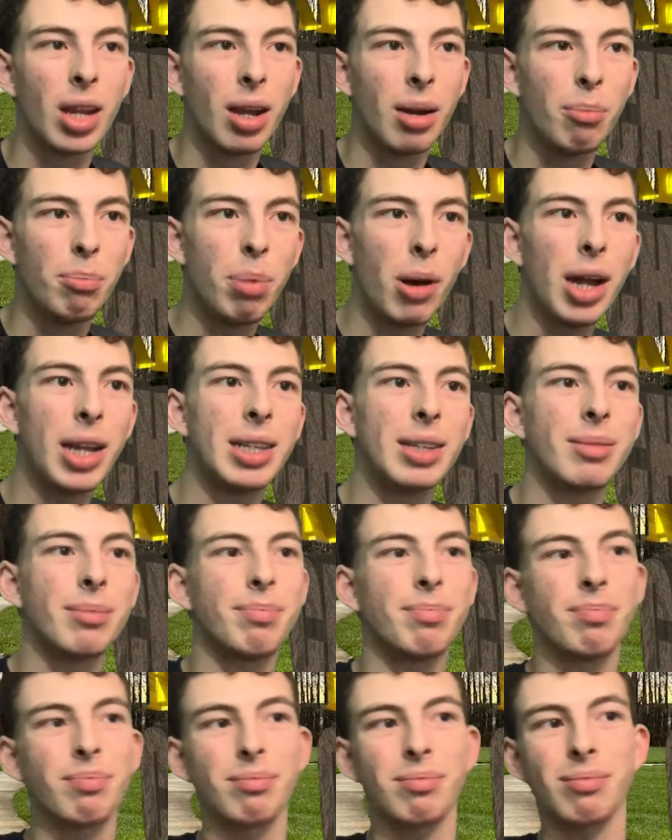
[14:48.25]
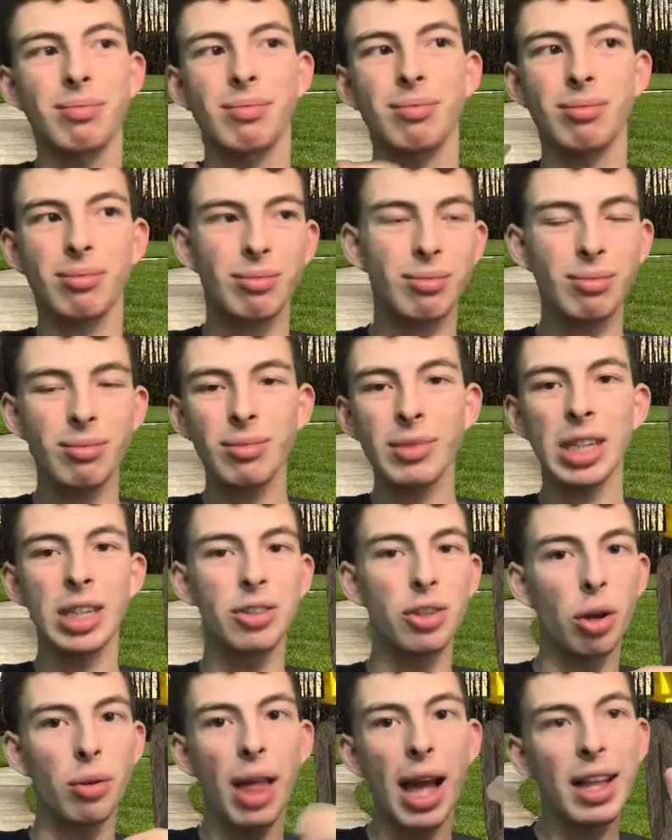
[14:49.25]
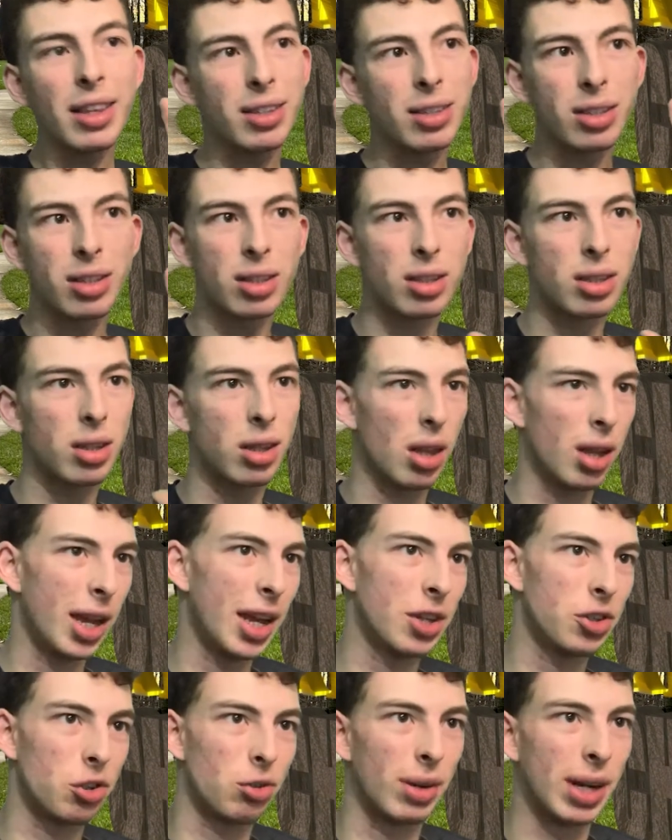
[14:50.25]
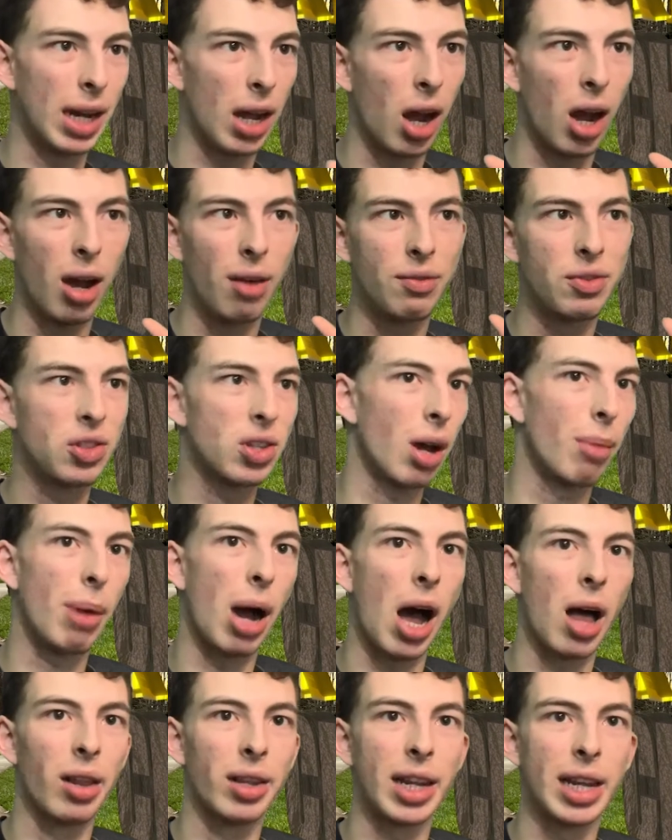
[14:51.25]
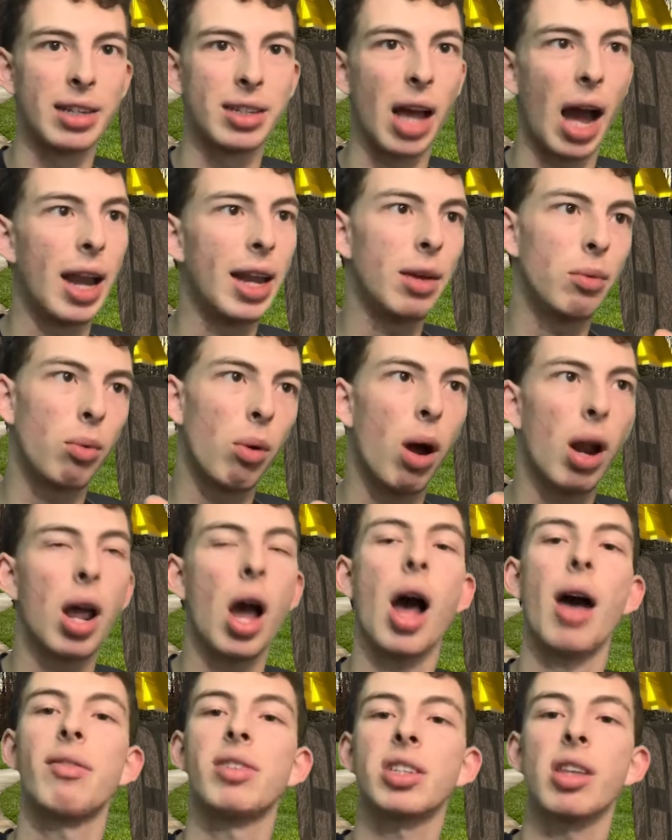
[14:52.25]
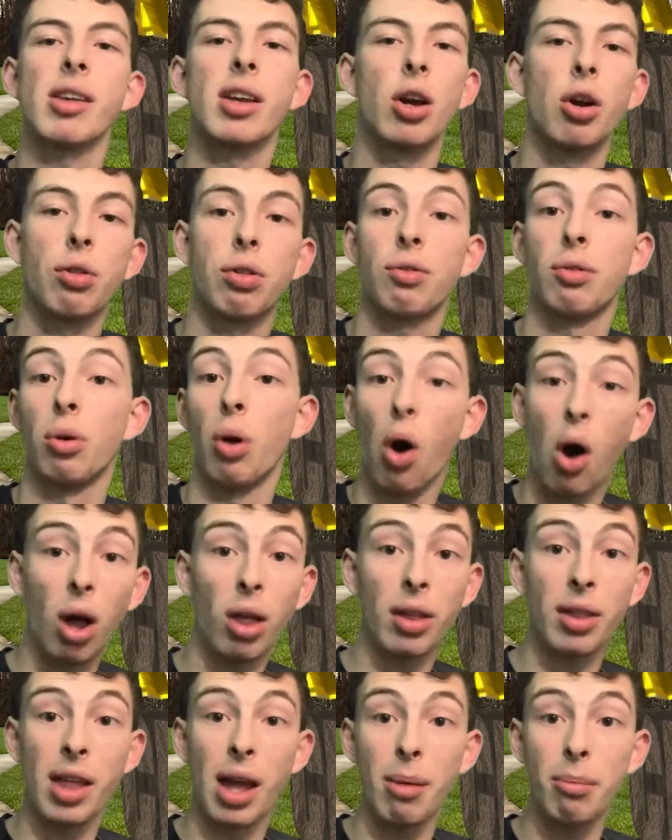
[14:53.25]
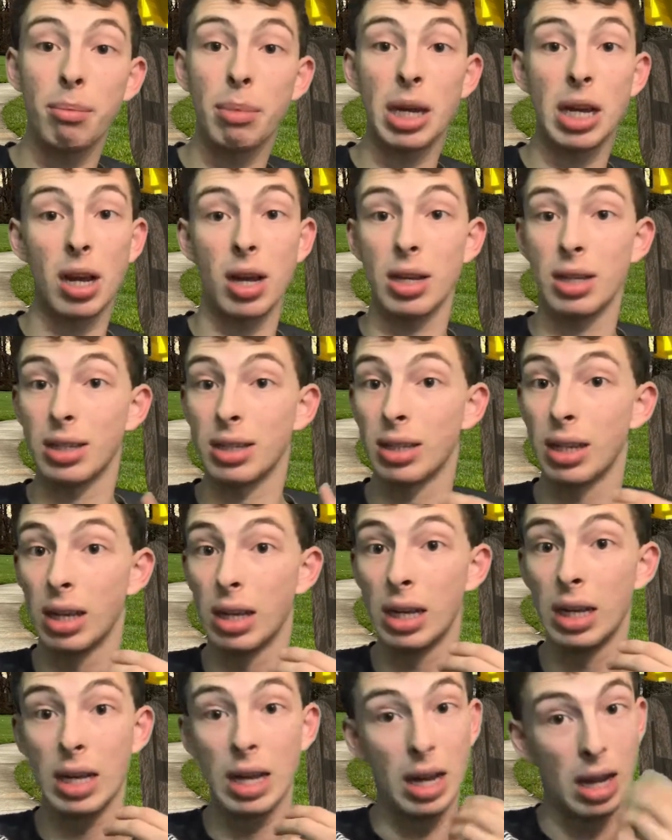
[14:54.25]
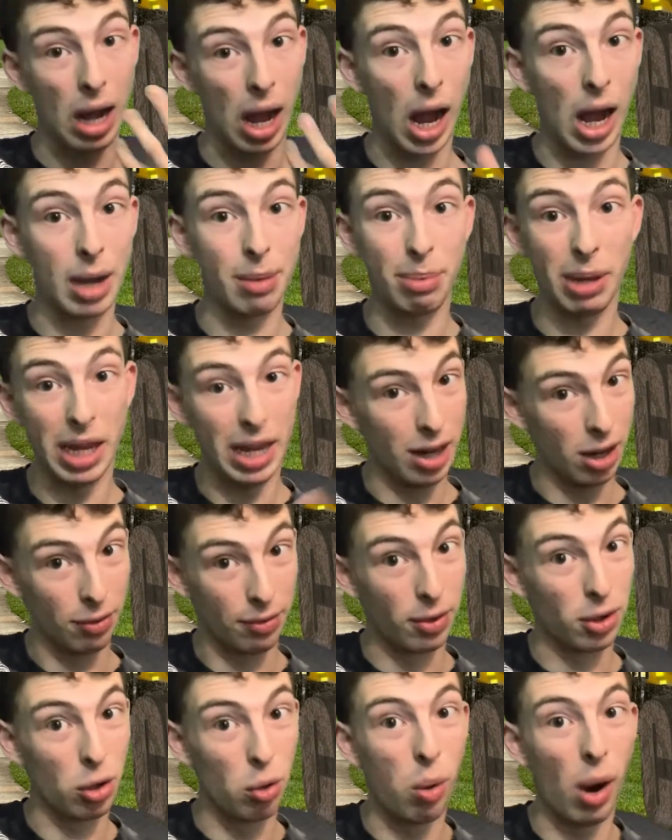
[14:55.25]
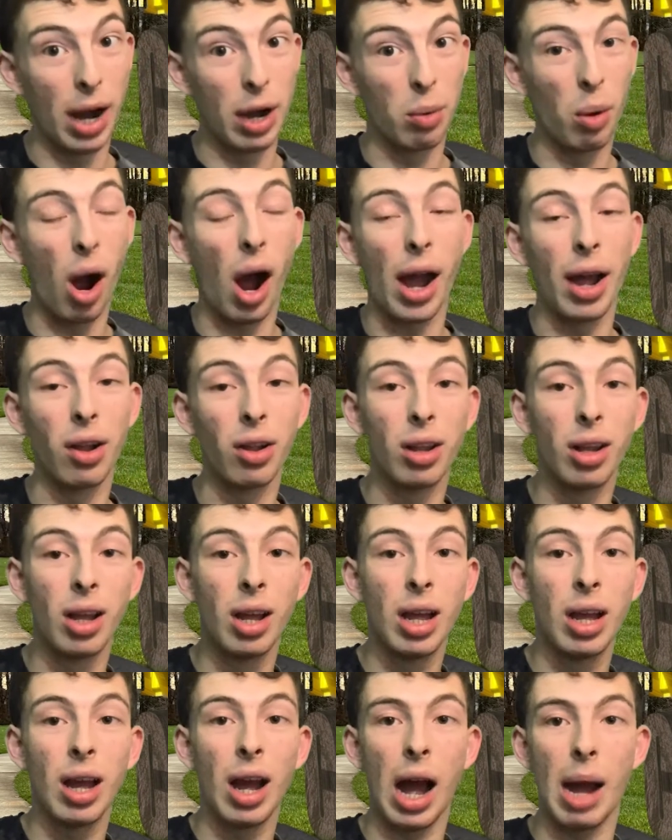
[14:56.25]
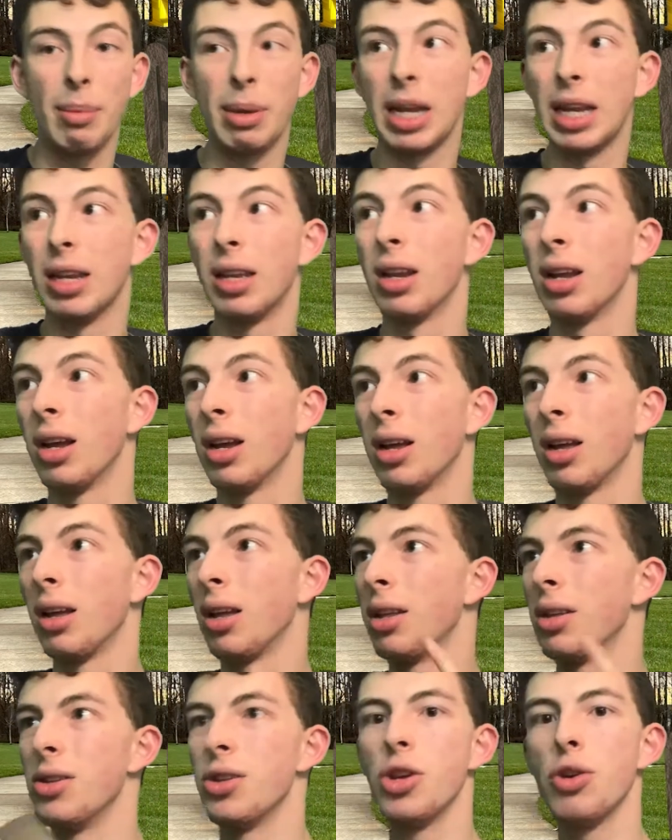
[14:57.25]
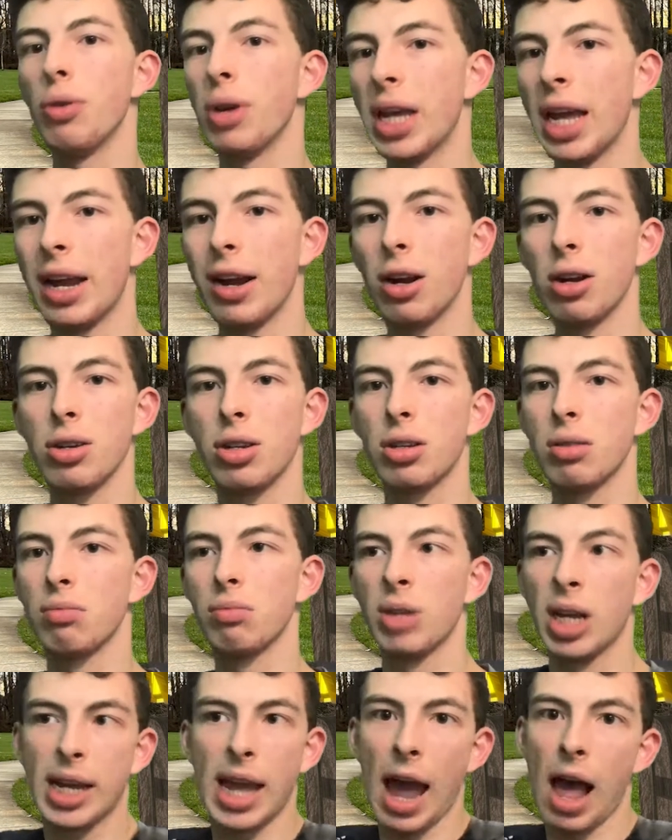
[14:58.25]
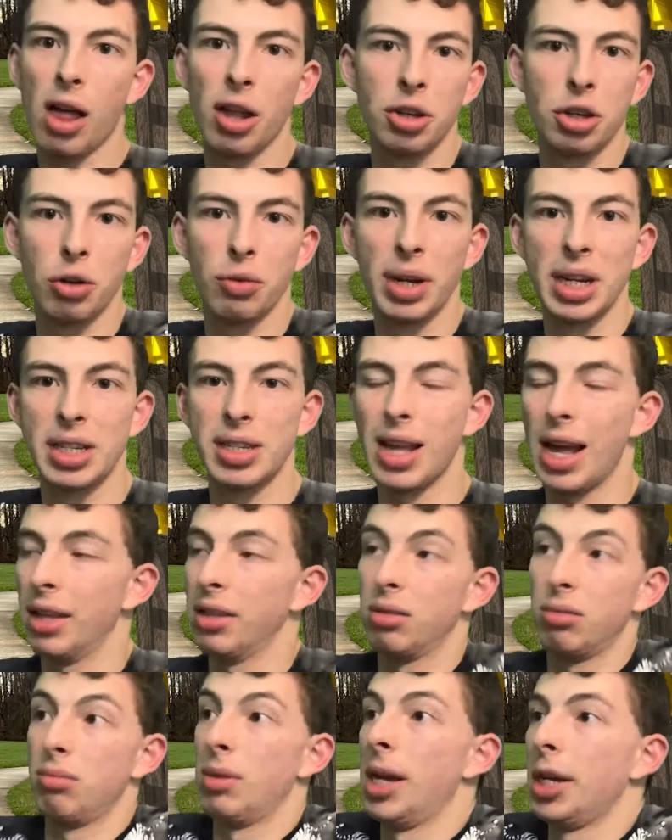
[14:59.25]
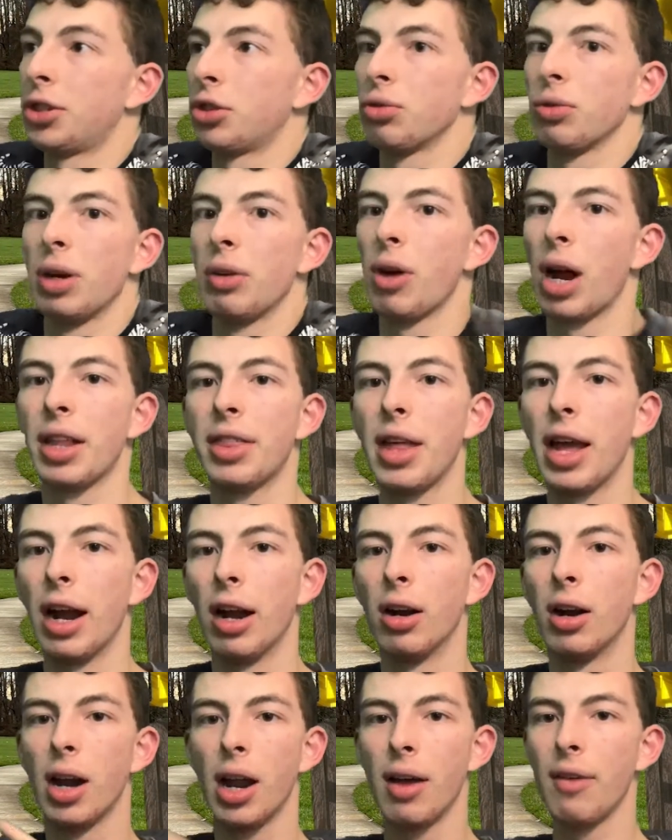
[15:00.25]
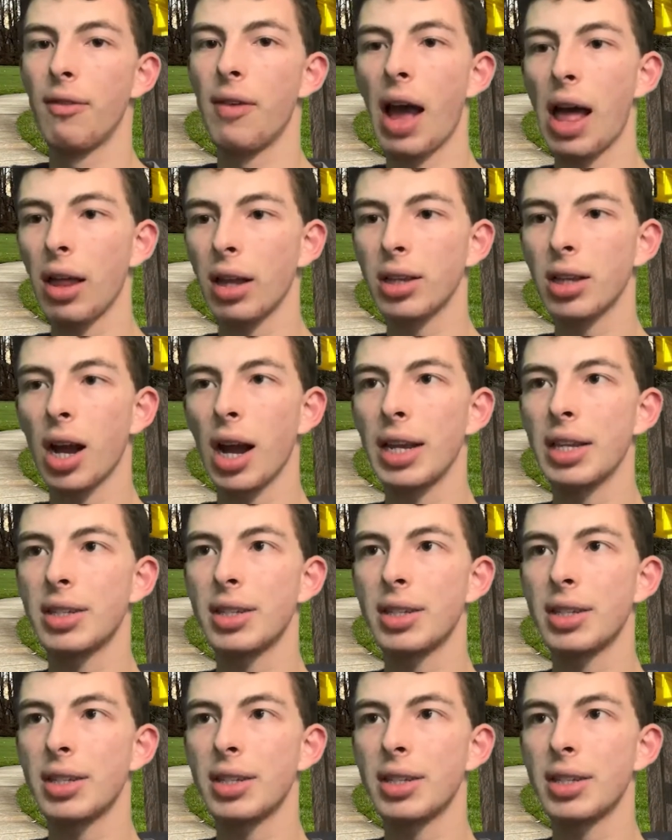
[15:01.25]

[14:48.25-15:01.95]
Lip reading: But, so that's the history of some holidays. I didn't want to obviously go through all of them because I'd be here for quite a while. I mean, New Year's, the calendar resets. History right there. Valentine's